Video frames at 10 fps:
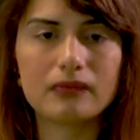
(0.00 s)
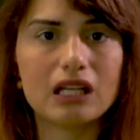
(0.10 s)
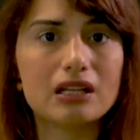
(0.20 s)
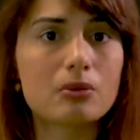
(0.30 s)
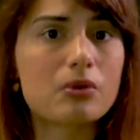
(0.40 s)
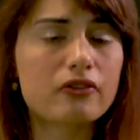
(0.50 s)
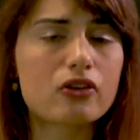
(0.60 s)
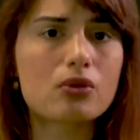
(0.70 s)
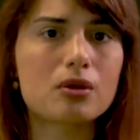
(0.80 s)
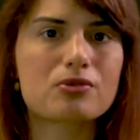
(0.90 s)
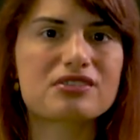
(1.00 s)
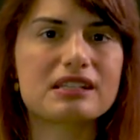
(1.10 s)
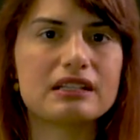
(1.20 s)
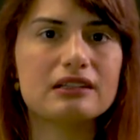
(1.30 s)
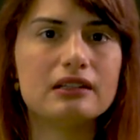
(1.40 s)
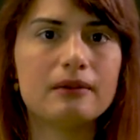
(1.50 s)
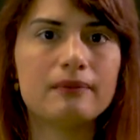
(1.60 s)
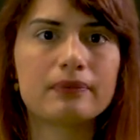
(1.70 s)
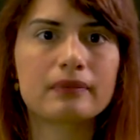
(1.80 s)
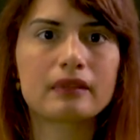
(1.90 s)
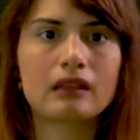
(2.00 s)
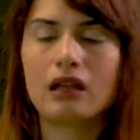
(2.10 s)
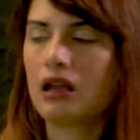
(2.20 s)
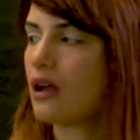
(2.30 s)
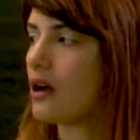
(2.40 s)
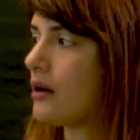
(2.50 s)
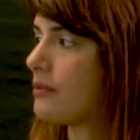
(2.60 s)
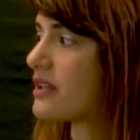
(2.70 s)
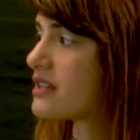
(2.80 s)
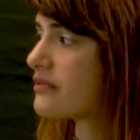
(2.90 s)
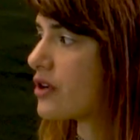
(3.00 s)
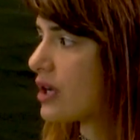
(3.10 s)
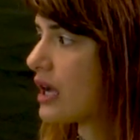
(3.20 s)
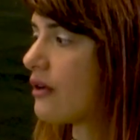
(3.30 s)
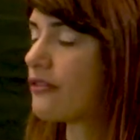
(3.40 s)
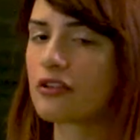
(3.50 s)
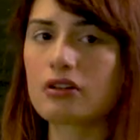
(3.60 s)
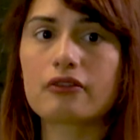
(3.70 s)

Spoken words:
Now, before we proceed, it is very helpful